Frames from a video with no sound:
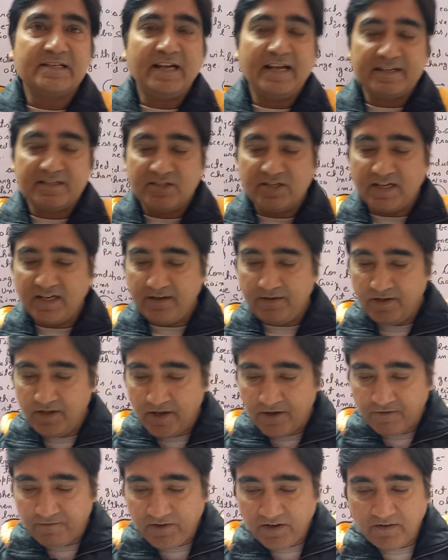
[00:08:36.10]
lecture
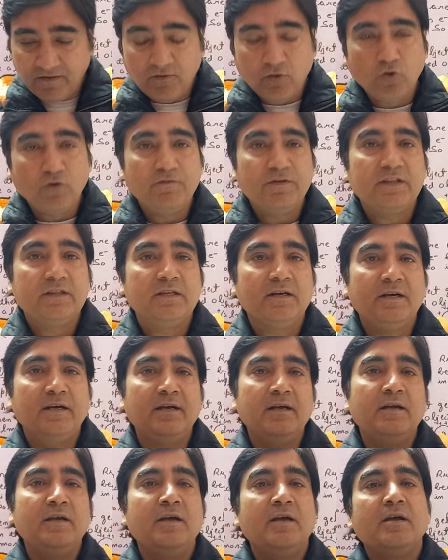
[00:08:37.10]
we'll go with
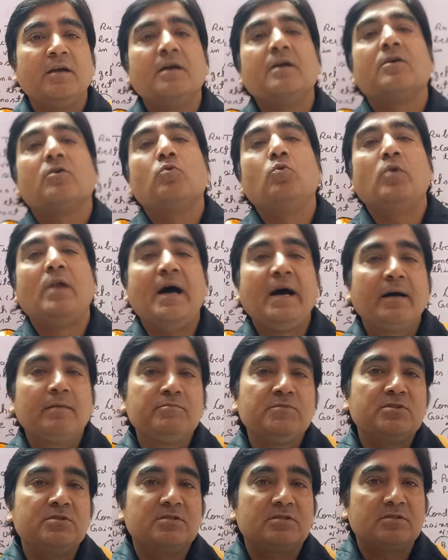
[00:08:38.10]
the
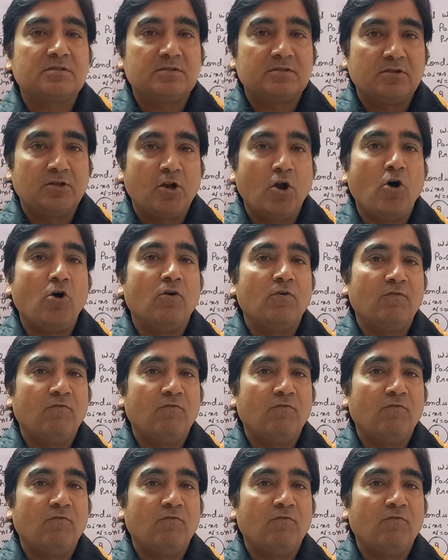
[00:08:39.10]
Coulomb's law.